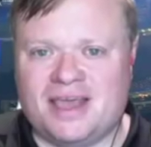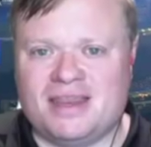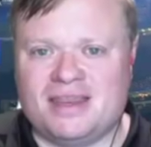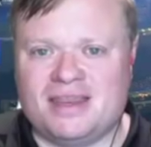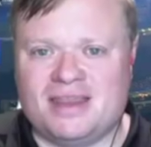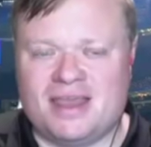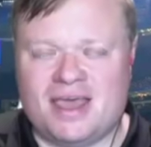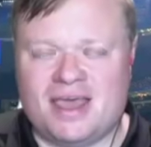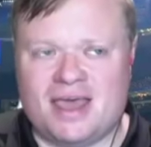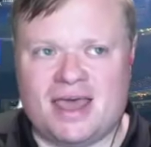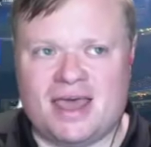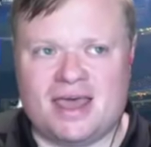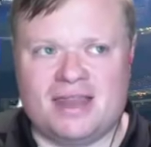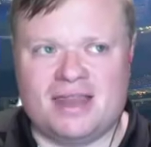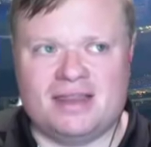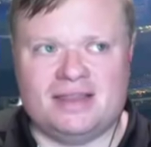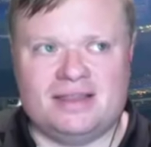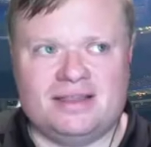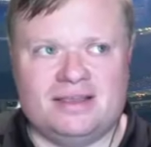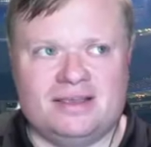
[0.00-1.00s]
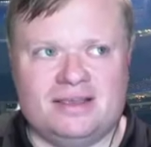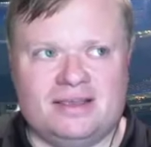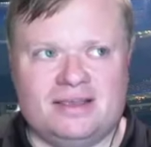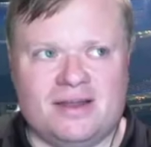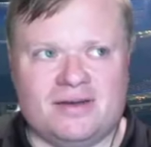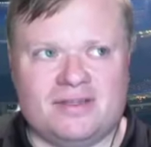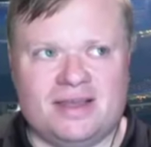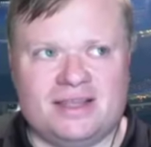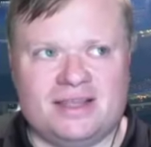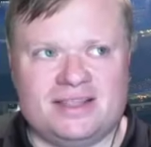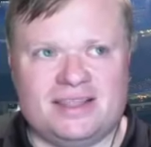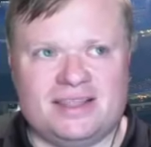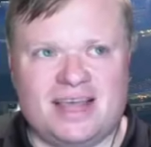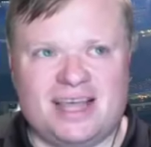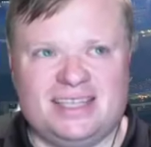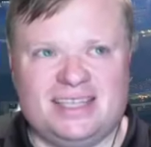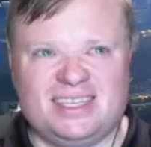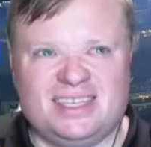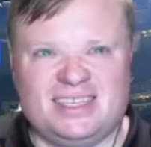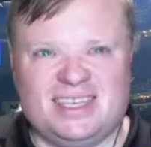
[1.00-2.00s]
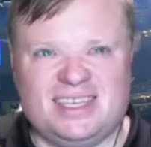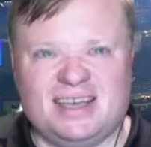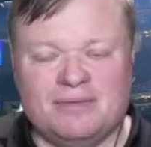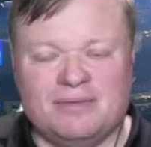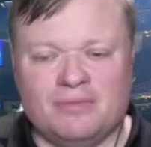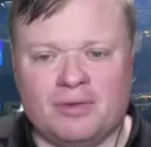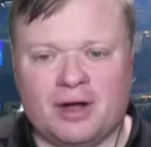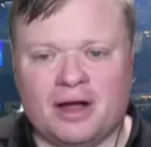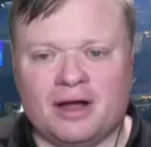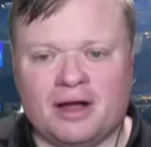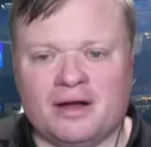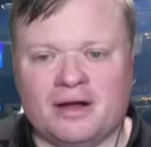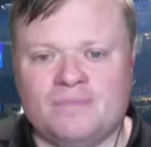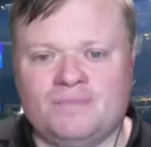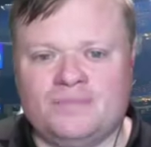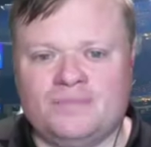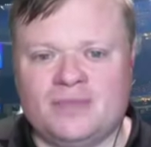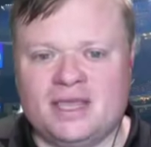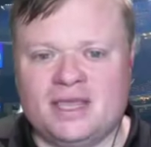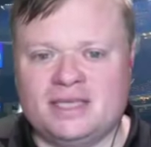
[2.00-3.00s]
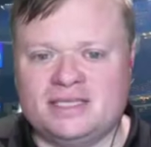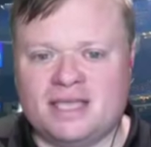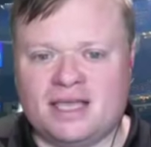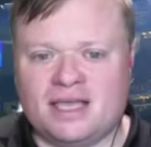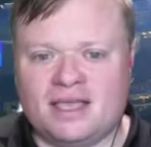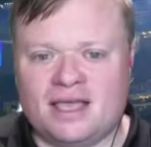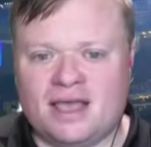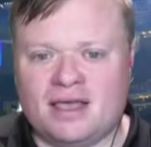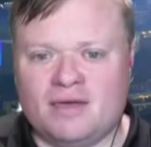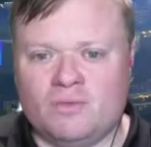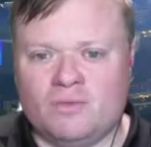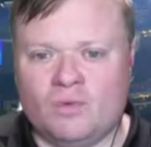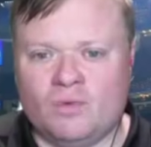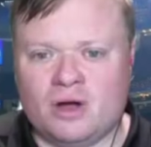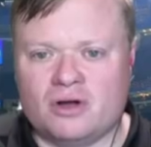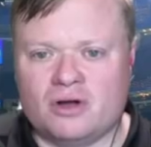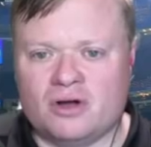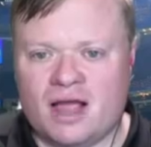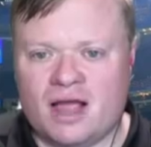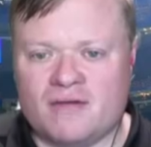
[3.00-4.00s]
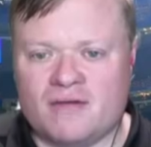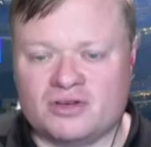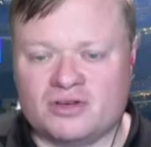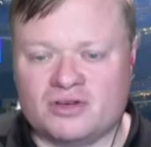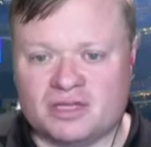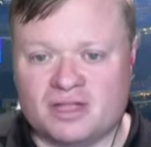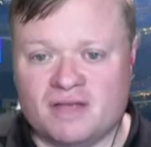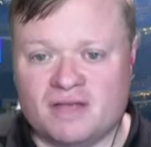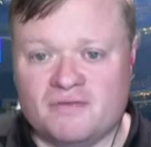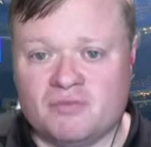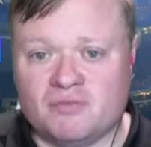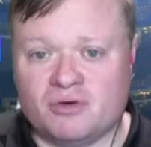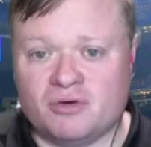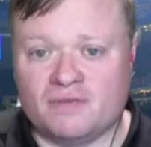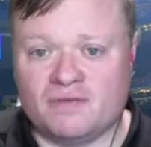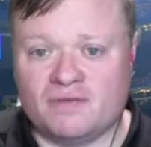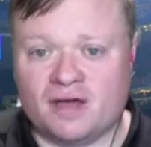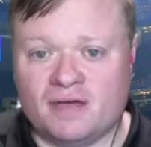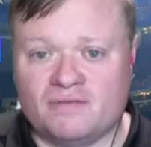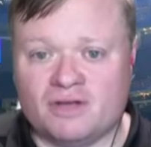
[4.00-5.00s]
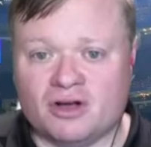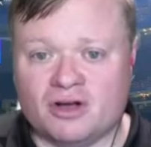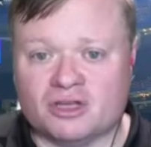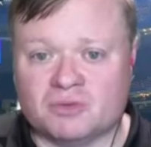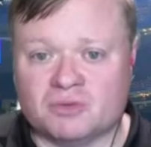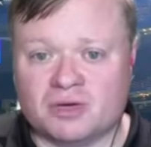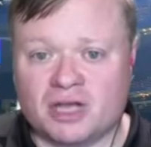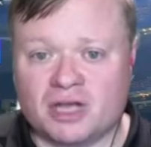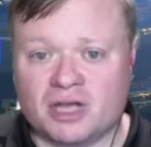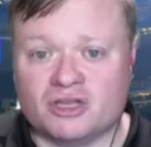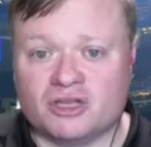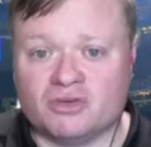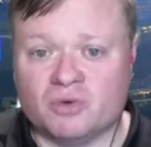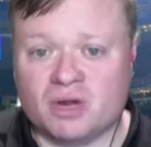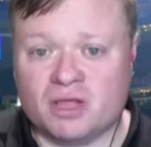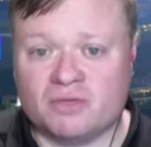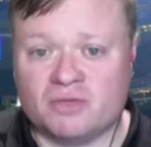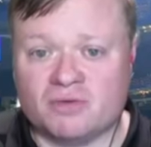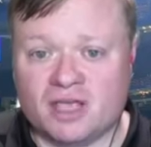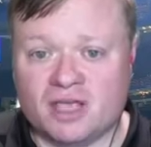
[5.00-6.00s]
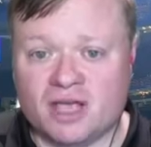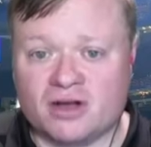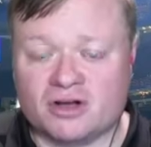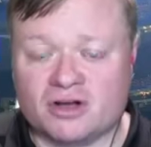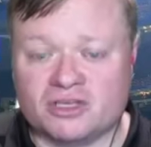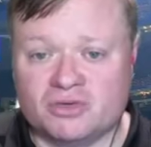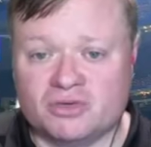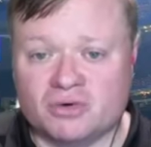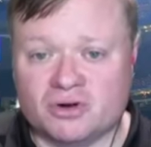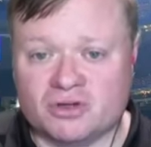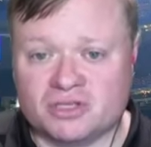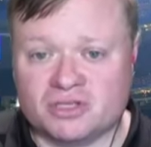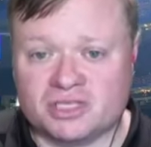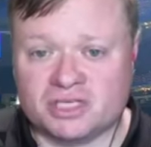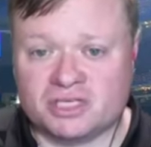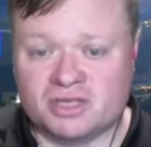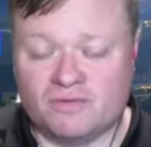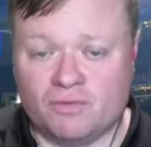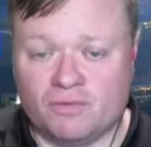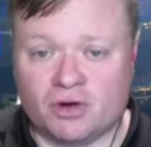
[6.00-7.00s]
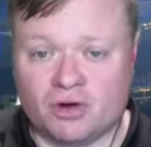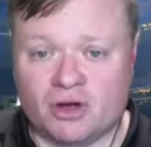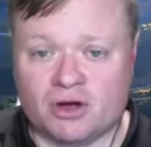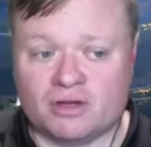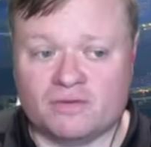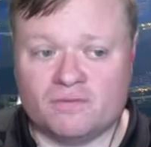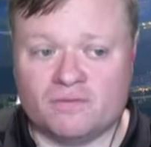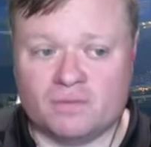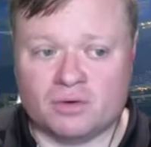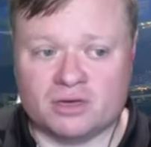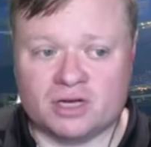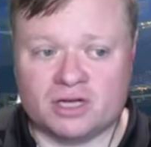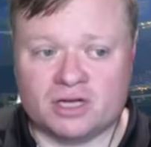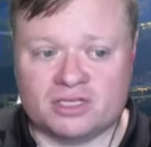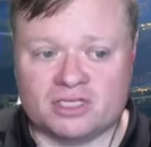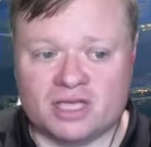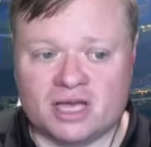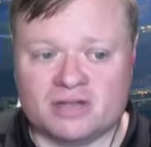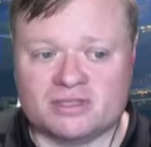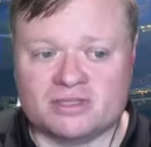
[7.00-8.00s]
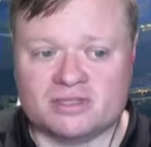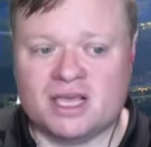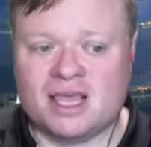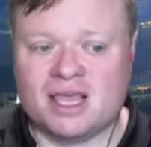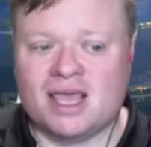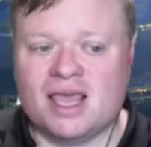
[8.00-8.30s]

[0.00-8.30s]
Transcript: And and you know, that that's a team where he's at, eh, Walker averaged 11.5 yards per carry, 23 carries, 264 yards, four touchdowns.